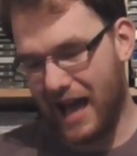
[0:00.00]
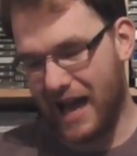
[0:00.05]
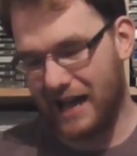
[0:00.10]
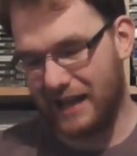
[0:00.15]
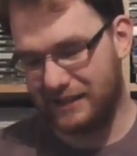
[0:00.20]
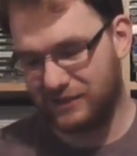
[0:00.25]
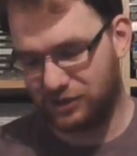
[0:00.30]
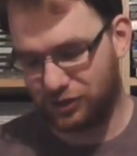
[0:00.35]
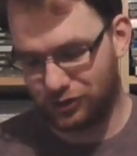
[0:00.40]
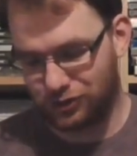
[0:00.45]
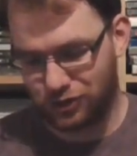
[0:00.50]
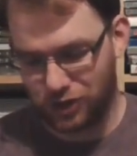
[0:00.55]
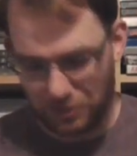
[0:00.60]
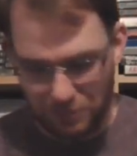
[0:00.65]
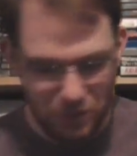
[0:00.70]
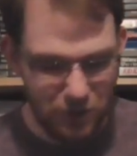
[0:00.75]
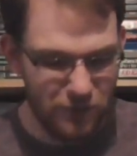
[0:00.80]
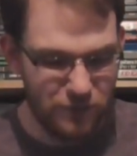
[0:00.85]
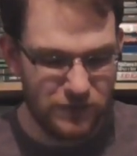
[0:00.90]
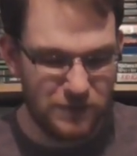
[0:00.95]
And to
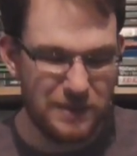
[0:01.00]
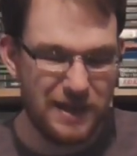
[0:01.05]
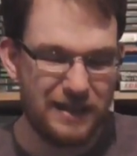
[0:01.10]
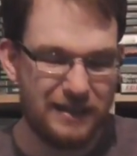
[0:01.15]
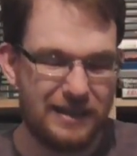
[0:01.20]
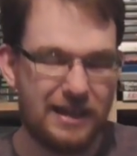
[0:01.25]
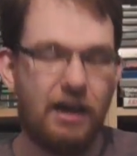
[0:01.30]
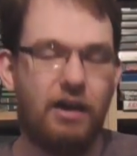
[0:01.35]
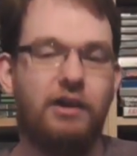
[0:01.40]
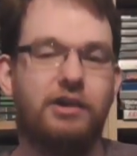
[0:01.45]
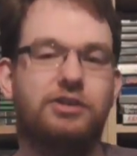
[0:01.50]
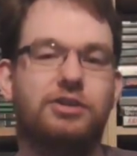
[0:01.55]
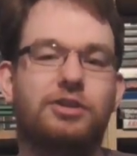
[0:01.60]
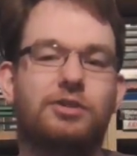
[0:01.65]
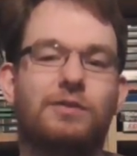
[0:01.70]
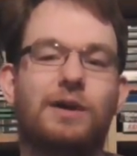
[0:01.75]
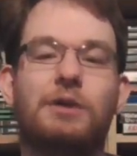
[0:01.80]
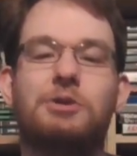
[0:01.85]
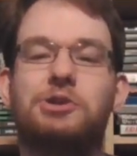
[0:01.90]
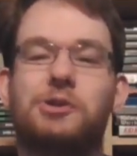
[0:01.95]
move the main
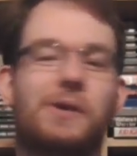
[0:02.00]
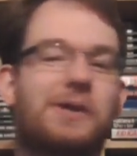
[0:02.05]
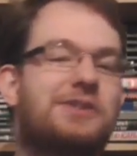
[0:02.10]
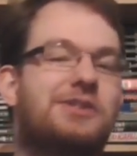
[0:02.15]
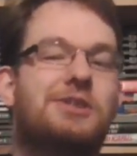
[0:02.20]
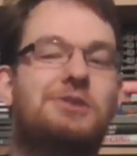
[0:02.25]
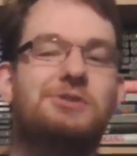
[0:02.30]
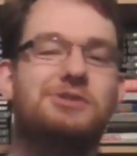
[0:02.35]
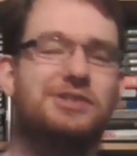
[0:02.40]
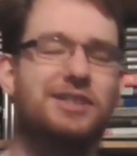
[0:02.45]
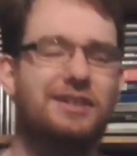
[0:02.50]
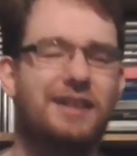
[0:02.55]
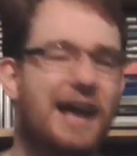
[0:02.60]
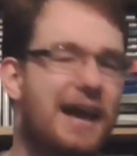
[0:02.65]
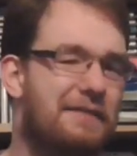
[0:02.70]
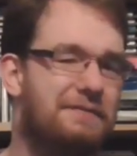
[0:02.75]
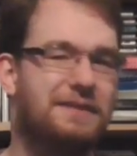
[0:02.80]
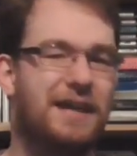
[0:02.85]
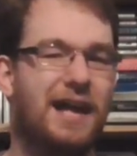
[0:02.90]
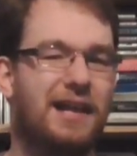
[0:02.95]
character around, you had to use the
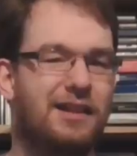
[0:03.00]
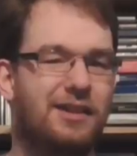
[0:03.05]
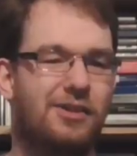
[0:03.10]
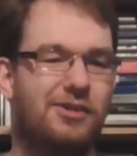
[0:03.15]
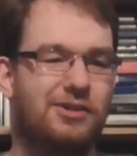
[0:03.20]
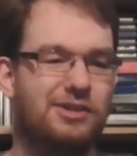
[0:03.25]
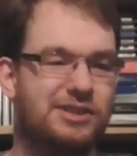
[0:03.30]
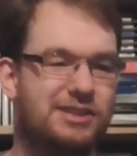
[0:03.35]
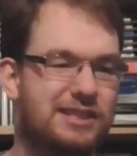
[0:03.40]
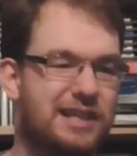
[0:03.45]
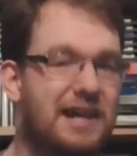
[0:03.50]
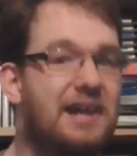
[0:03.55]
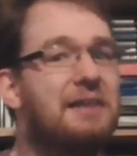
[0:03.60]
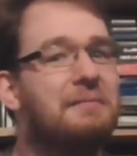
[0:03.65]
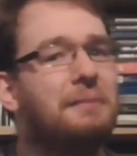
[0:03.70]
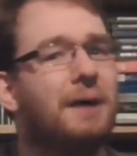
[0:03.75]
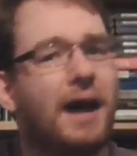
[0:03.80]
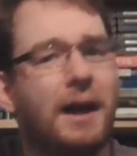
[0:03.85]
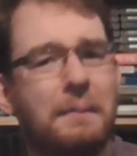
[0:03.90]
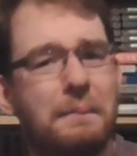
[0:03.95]
left analog stick,
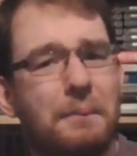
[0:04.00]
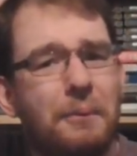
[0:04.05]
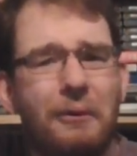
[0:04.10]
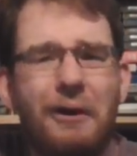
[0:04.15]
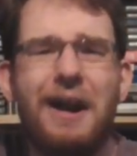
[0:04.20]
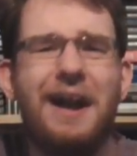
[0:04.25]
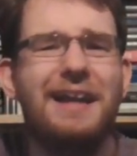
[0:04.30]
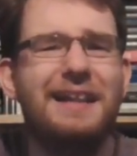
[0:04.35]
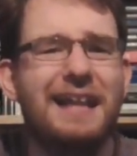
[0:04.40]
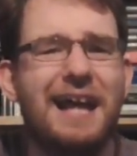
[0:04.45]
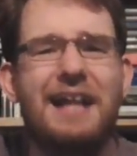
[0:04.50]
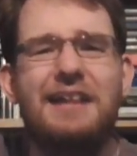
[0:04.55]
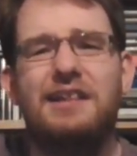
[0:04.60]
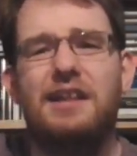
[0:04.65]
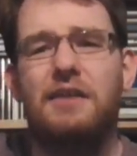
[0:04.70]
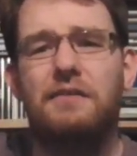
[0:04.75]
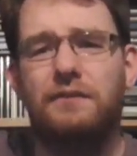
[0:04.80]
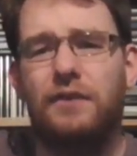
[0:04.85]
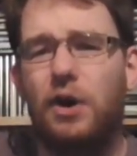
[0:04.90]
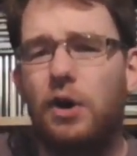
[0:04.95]
and my brain
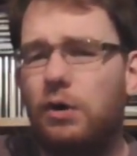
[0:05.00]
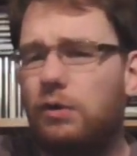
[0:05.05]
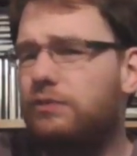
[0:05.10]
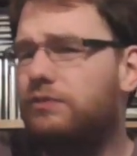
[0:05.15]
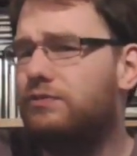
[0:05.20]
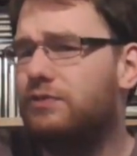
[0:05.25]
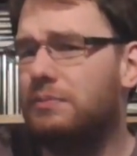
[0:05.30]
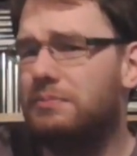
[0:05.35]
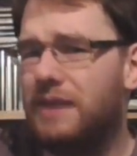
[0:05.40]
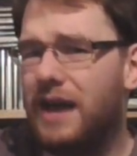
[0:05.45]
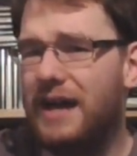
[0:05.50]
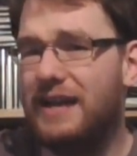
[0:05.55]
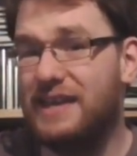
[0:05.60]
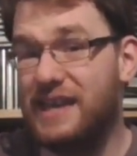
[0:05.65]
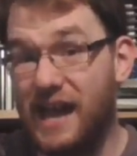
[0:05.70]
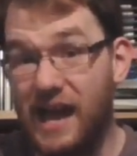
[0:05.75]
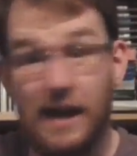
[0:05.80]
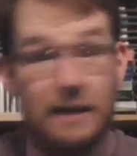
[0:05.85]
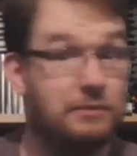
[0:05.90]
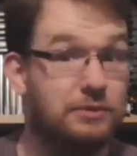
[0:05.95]
hadn't evolved from
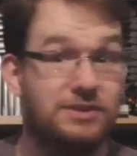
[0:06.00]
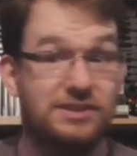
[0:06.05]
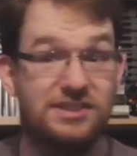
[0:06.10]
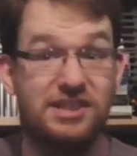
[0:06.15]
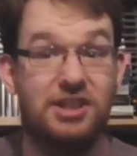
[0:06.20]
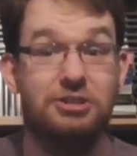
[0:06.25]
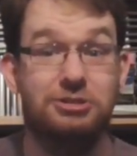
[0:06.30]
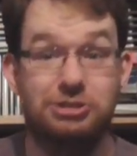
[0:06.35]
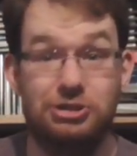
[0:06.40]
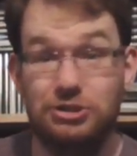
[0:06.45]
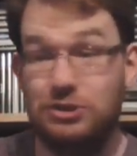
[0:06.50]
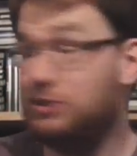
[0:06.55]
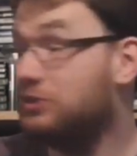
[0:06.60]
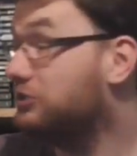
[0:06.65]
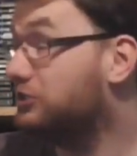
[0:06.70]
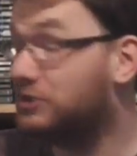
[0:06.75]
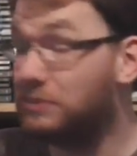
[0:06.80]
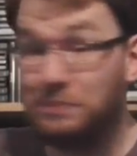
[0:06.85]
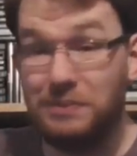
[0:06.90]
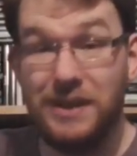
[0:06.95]
that yet. I was still too
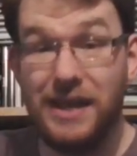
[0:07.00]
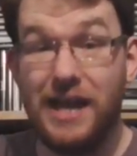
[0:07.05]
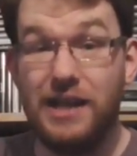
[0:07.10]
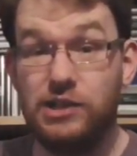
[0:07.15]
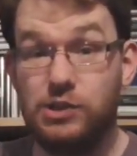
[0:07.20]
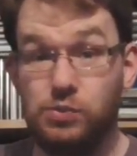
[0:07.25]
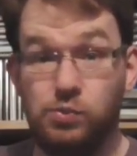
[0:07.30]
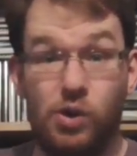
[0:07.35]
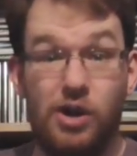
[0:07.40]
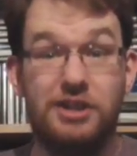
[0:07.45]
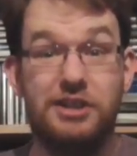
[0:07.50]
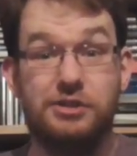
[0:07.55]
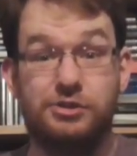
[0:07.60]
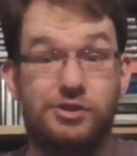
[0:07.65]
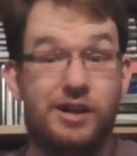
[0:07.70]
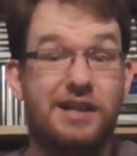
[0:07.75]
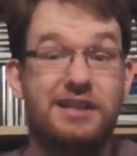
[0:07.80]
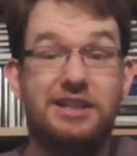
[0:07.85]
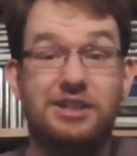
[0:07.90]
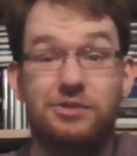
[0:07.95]
used to PS1
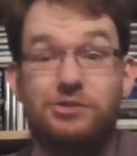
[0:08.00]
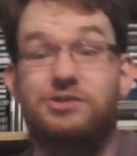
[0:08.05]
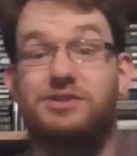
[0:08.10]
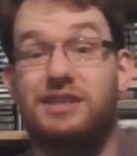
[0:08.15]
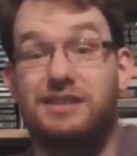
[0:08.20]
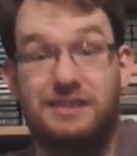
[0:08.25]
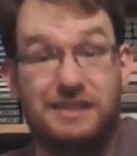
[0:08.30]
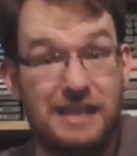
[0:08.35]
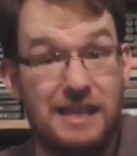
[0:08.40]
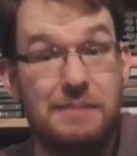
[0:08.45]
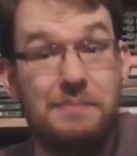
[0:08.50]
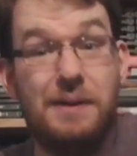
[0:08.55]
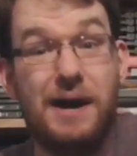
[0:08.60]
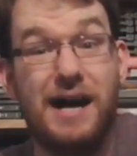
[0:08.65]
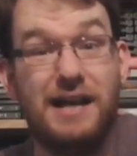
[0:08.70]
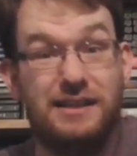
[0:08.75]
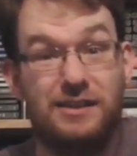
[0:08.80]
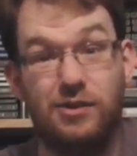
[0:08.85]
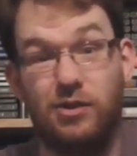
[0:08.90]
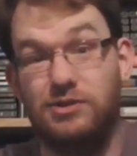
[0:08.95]
and trying to use the
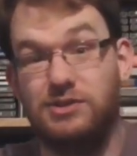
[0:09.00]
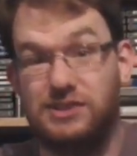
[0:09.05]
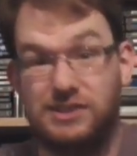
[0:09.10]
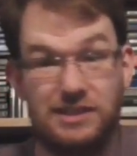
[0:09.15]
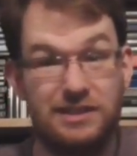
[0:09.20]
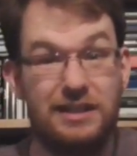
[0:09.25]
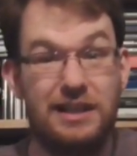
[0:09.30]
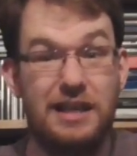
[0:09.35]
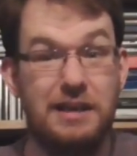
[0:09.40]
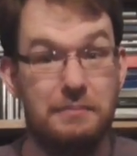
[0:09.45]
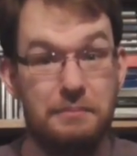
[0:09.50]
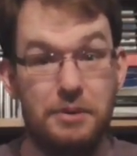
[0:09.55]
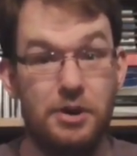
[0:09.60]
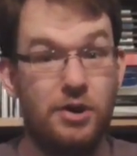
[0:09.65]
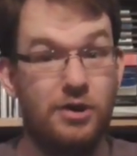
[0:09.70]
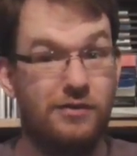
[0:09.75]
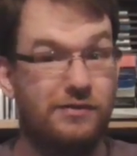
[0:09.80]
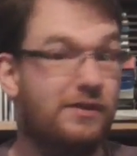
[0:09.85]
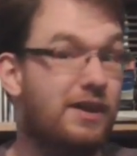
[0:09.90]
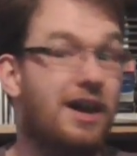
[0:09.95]
D-pad constantly and
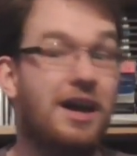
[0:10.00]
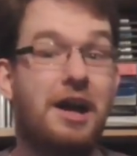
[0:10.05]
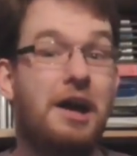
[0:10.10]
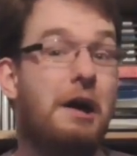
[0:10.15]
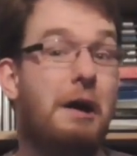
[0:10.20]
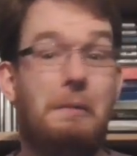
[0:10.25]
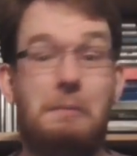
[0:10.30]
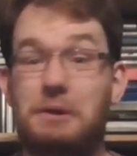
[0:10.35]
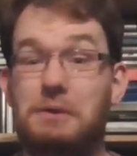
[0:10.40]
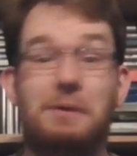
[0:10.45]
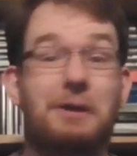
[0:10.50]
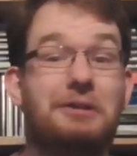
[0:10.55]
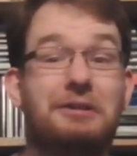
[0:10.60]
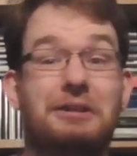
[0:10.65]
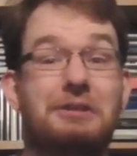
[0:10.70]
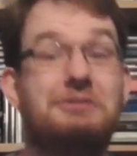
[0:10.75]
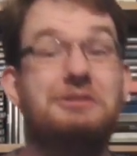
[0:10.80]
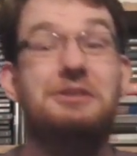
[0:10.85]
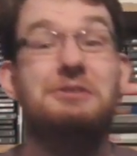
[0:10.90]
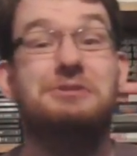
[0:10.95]
move. But you weren't
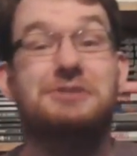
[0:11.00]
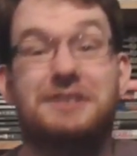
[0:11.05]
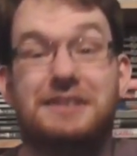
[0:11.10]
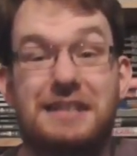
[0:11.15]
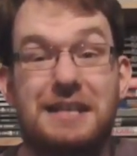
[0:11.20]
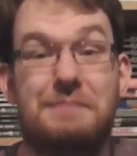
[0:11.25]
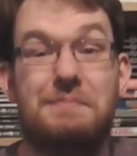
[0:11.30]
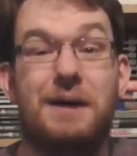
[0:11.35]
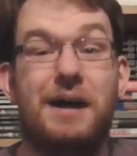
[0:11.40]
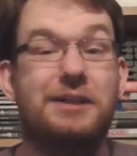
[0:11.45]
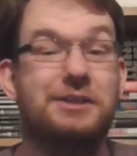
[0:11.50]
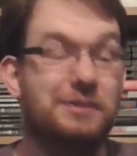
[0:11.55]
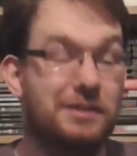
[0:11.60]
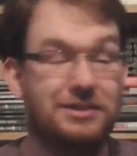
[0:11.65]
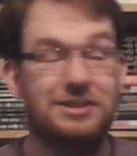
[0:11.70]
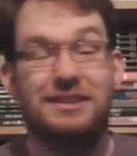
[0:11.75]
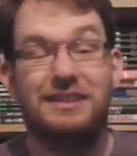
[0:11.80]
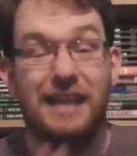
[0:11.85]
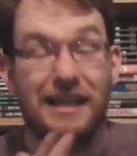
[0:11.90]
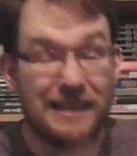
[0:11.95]
allowed to use the D-pad, you
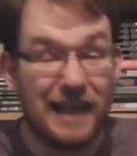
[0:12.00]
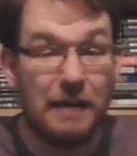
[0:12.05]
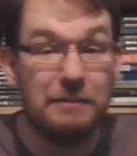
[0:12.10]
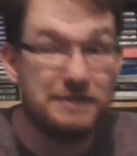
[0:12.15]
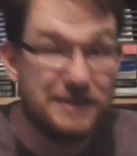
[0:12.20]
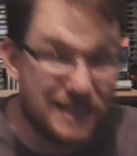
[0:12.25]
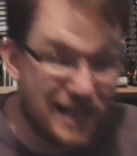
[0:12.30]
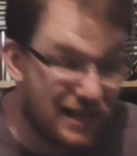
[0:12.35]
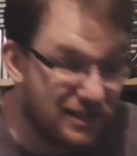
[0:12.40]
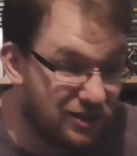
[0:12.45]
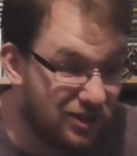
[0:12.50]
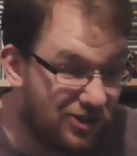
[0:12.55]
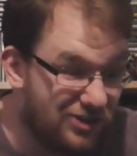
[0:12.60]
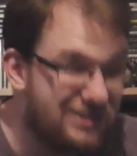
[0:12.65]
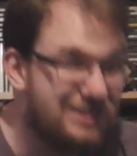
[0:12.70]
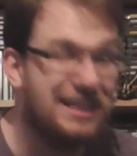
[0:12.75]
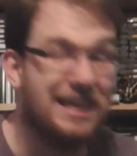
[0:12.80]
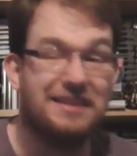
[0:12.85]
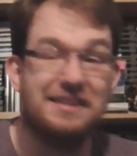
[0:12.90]
had to adapt to the analog